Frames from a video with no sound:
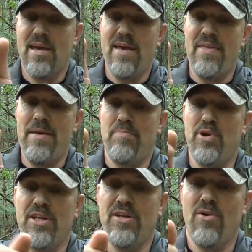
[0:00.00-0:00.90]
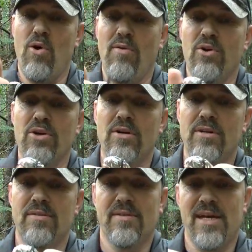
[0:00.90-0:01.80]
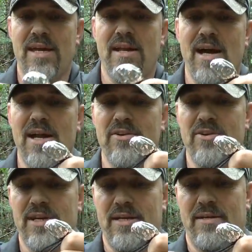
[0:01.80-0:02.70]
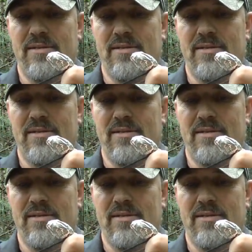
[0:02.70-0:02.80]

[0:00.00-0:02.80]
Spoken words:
And then put it over and under it.